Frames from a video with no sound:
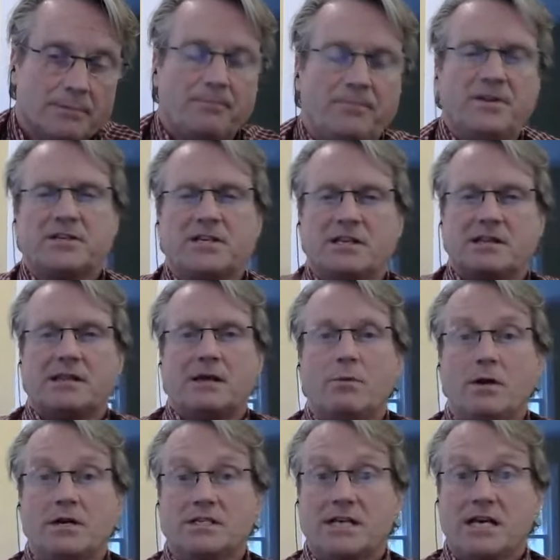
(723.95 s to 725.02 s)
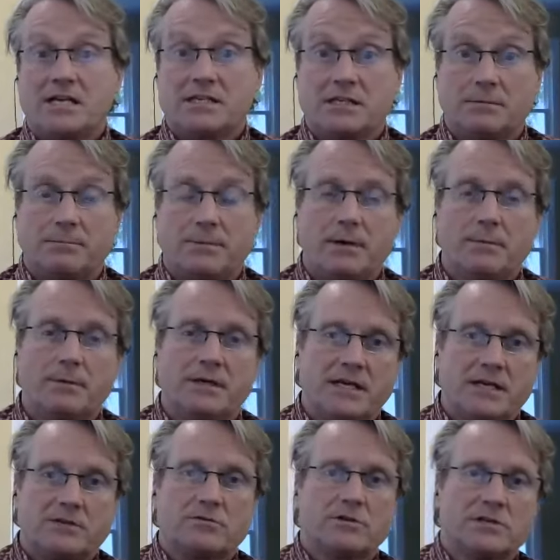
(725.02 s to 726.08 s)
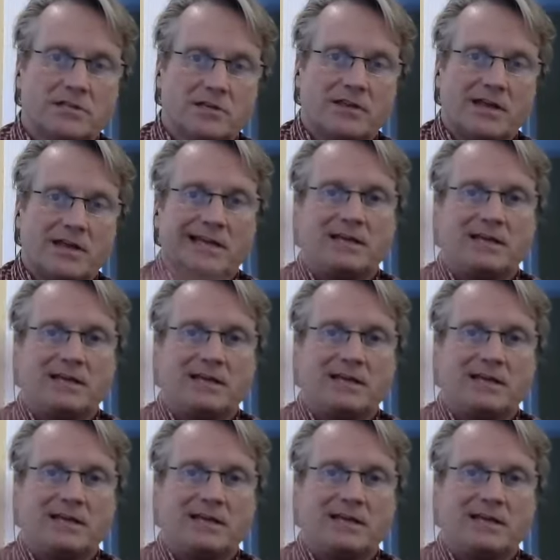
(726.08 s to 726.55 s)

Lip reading: They want to say it's in the public interest so they can